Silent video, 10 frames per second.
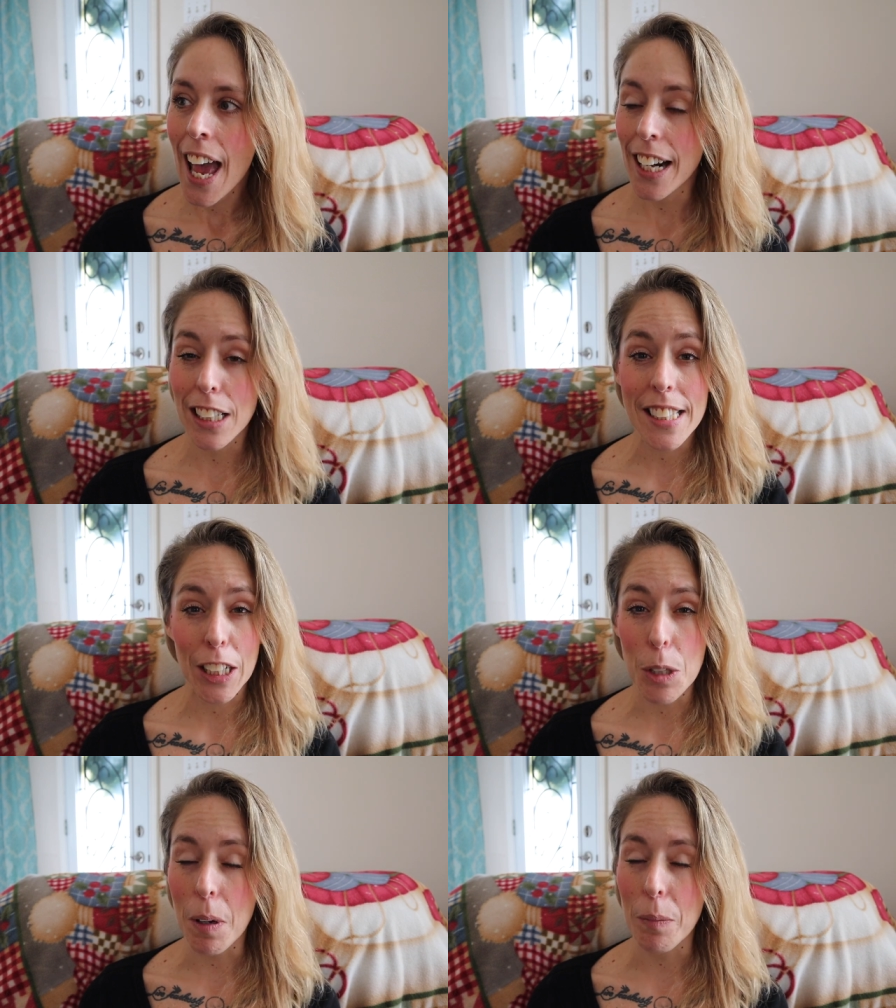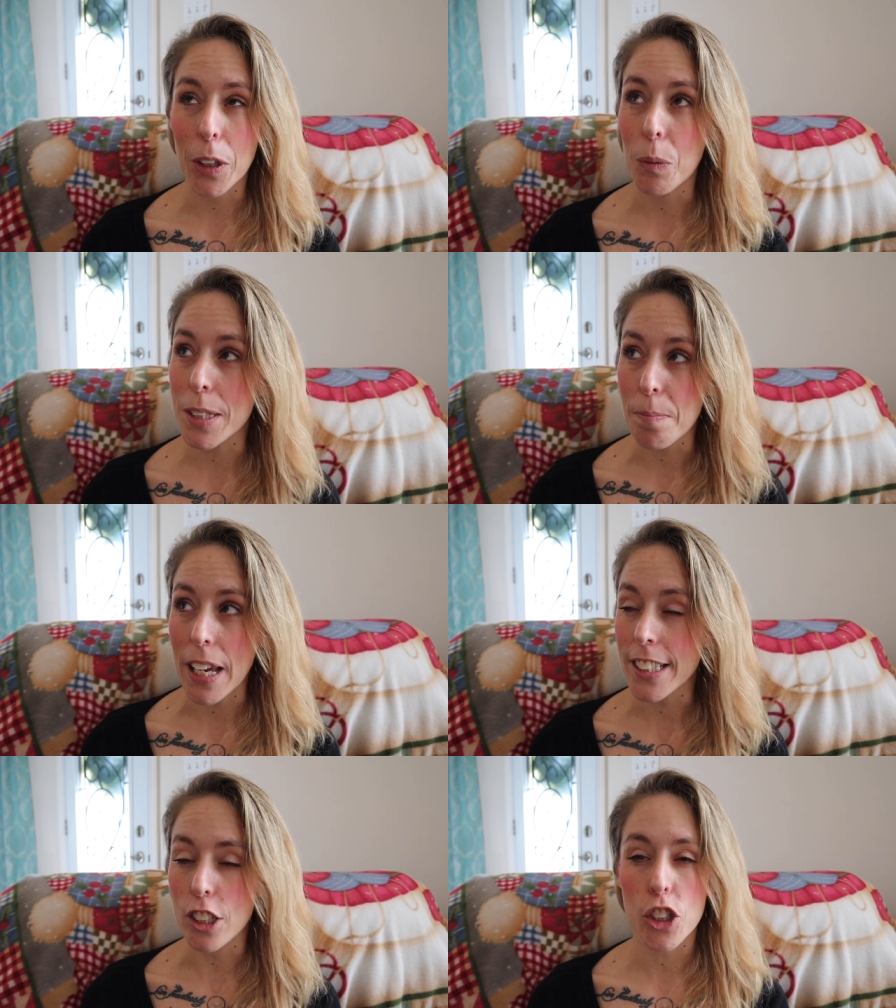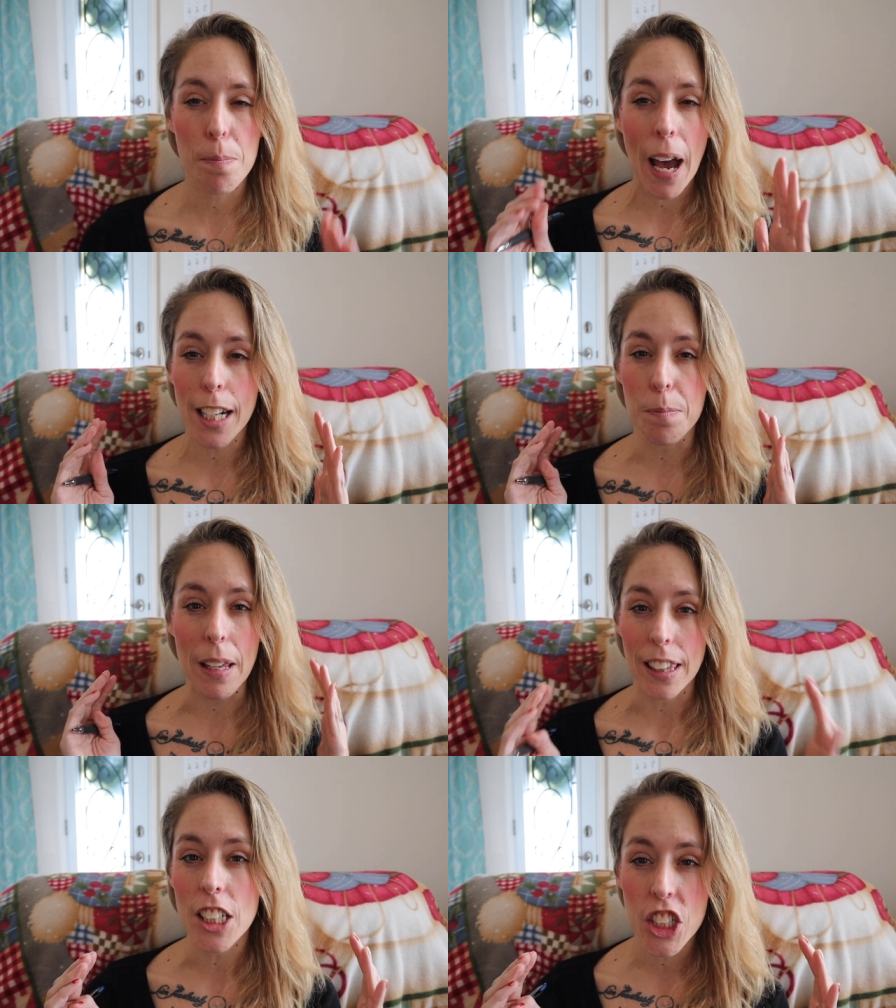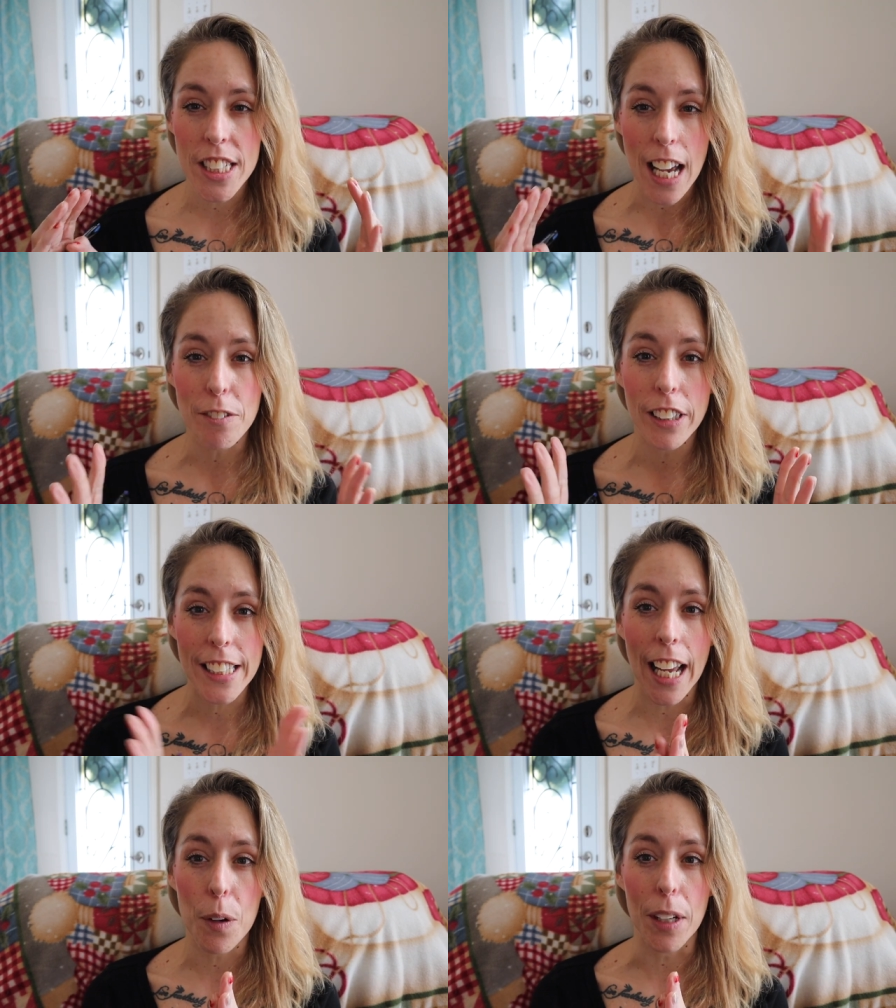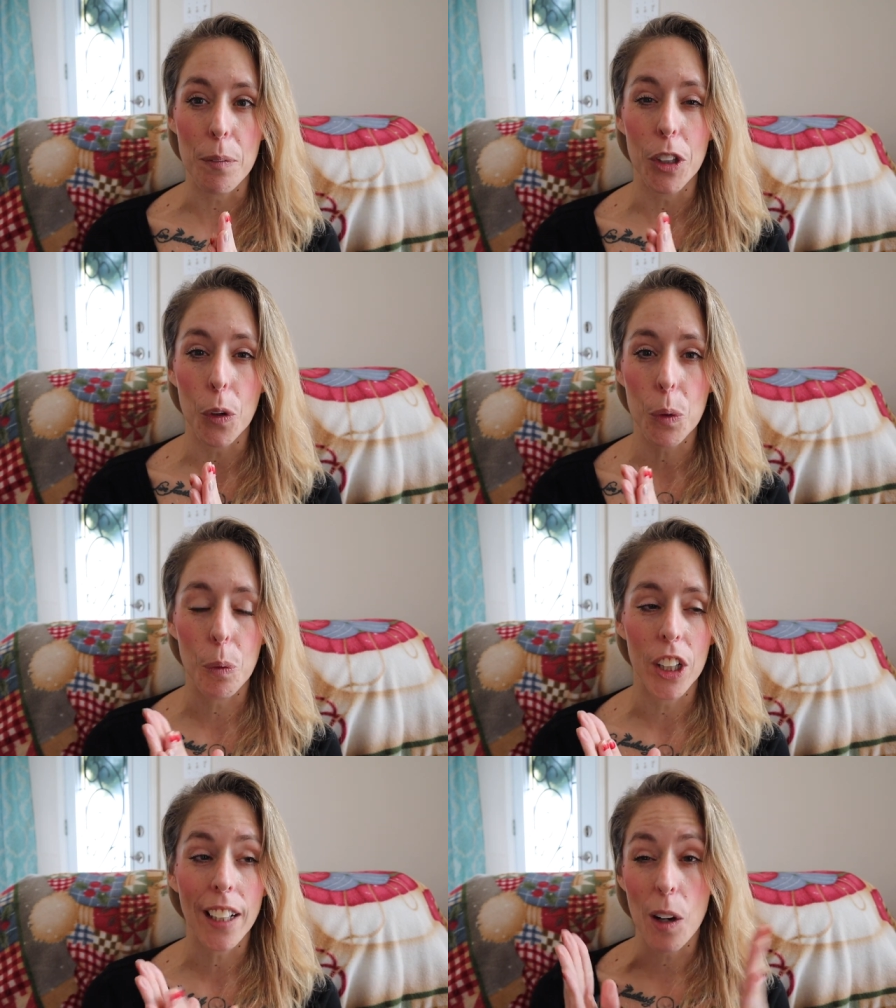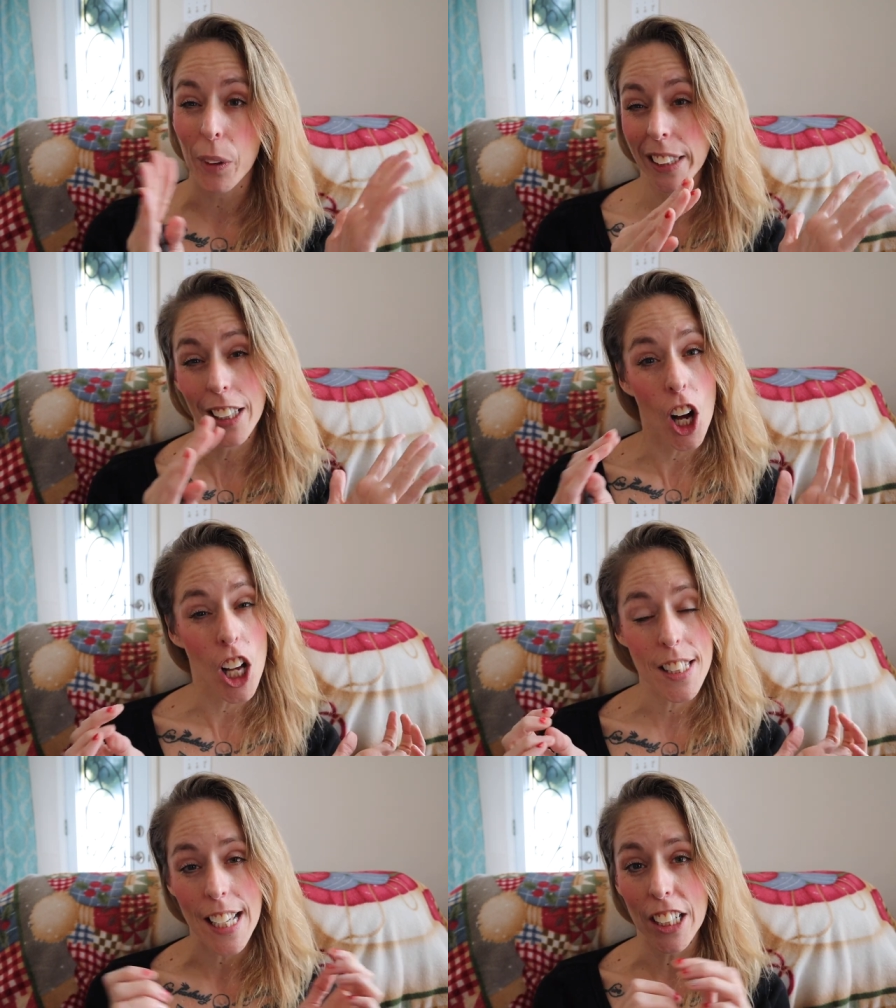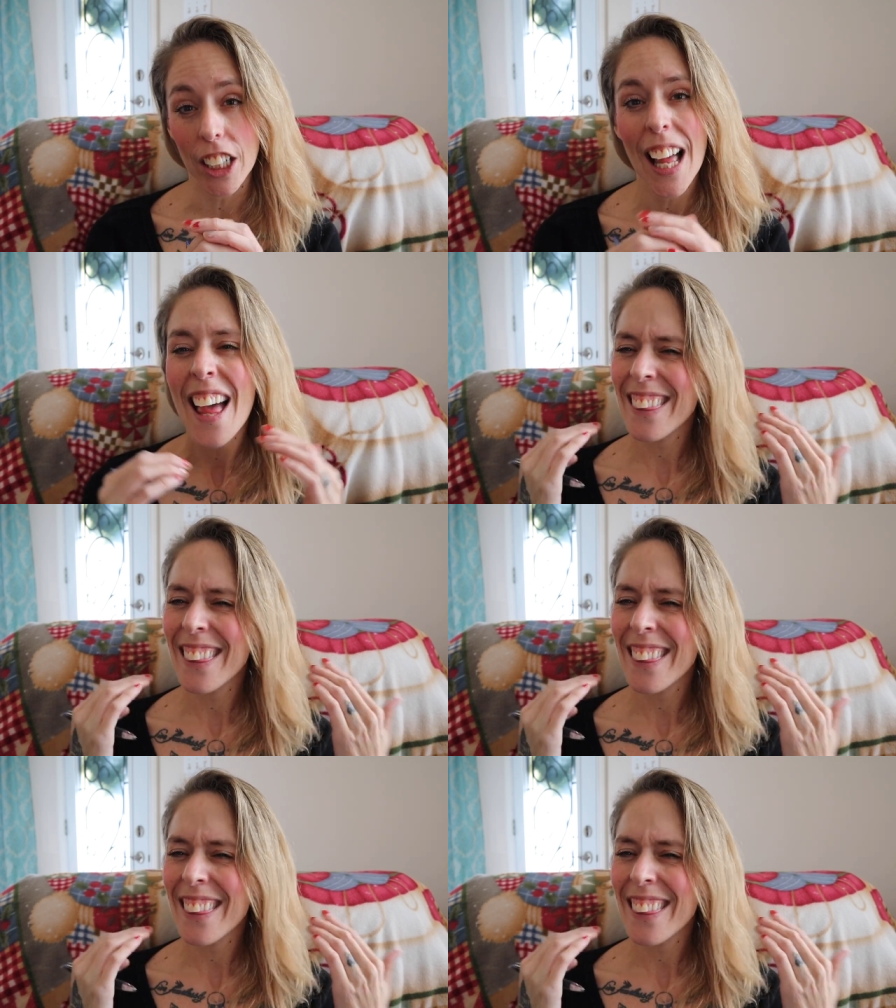And I'll tell you, my mother was amazing. She packed my lunches every day when I would go to work. I worked at a call center.